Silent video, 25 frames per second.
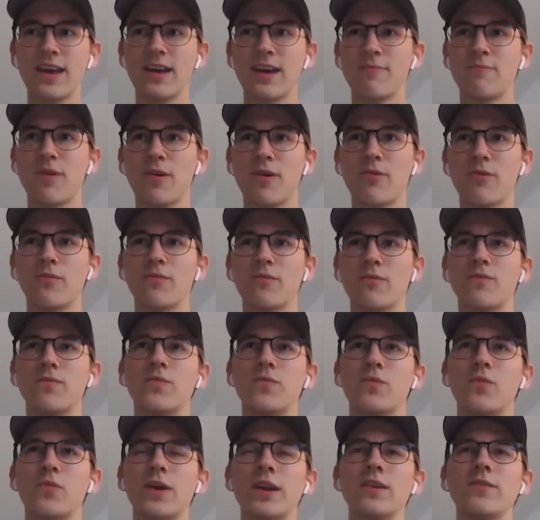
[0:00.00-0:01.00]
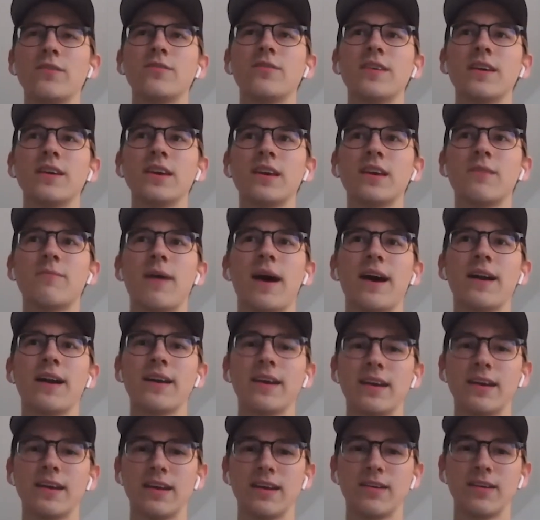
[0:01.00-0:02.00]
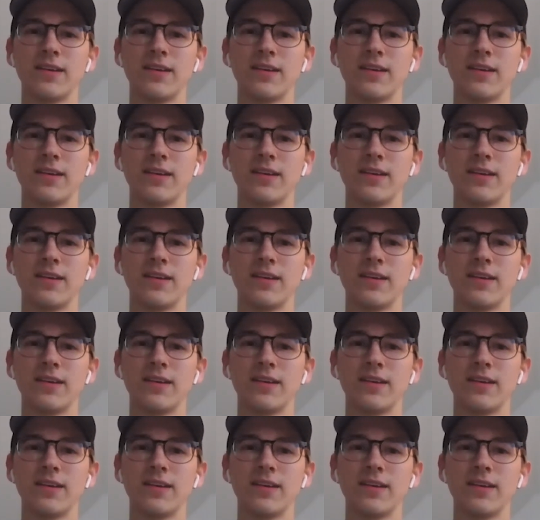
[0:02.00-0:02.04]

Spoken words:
But when you think about it,